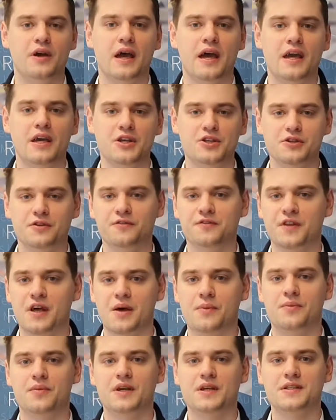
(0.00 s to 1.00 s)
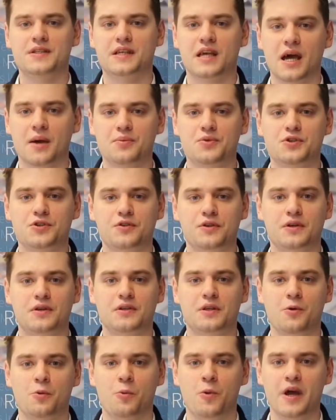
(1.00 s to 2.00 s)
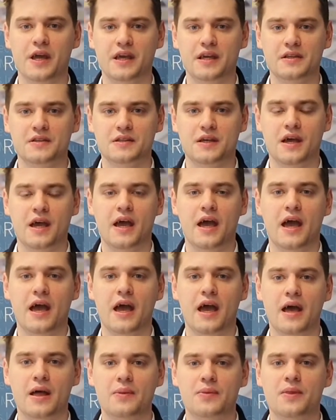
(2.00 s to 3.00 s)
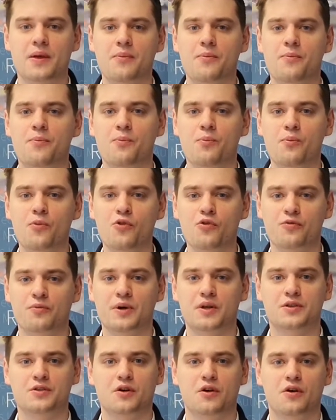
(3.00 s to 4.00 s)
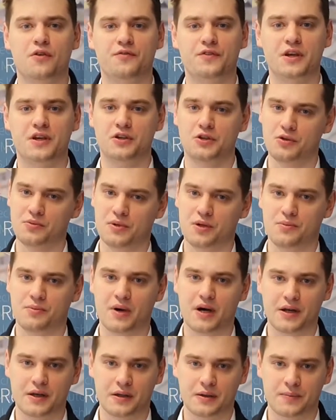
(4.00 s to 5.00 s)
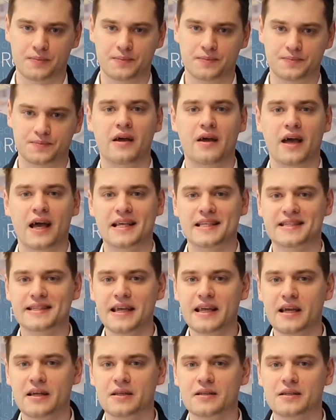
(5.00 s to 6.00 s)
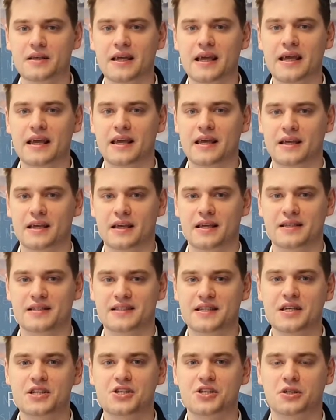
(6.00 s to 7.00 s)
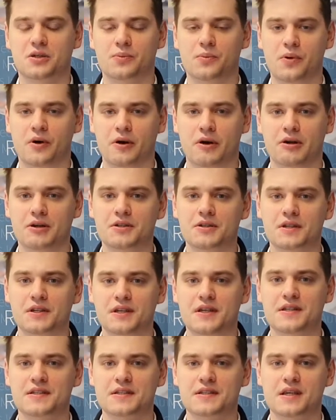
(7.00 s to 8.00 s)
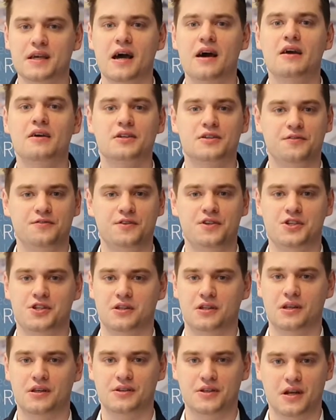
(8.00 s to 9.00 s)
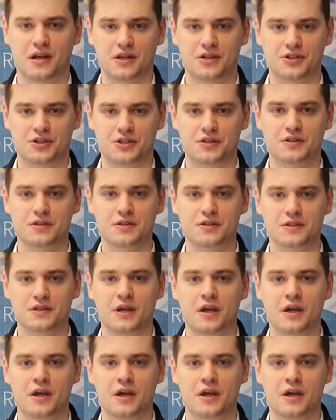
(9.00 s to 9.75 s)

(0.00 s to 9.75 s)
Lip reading: Each of them is capturing the weight and the movement of the human body. A second essential part is artificial intelligence,